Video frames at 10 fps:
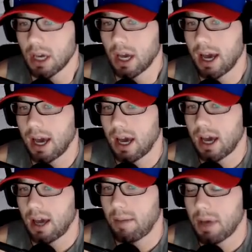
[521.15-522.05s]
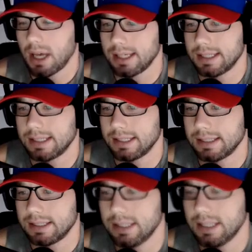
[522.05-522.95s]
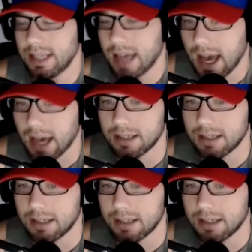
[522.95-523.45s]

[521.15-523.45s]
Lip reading: Yeah.